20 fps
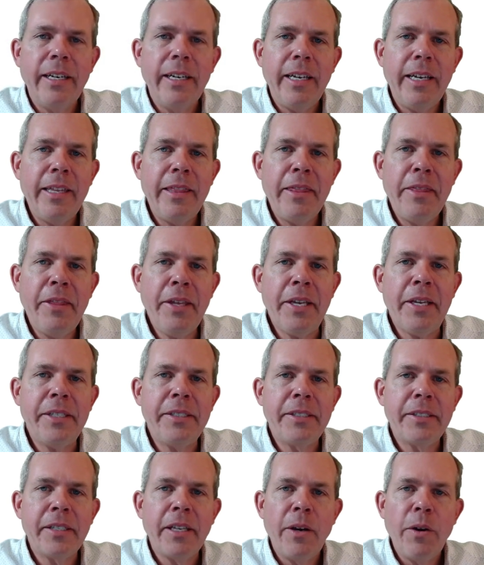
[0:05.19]
In
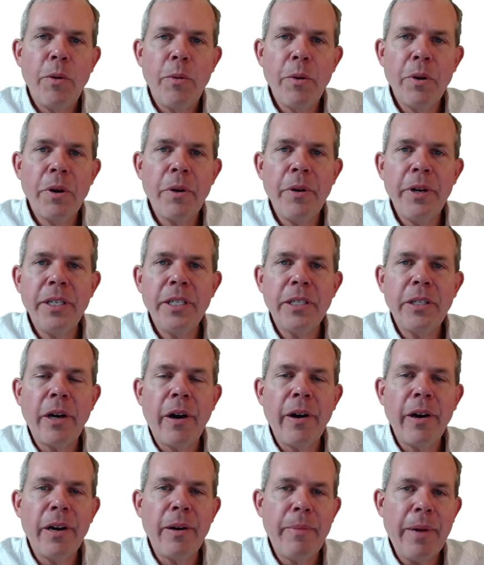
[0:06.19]
this, we're going to
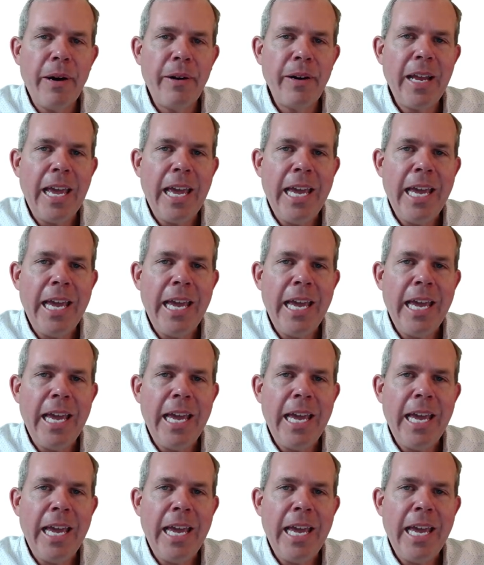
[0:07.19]
talk about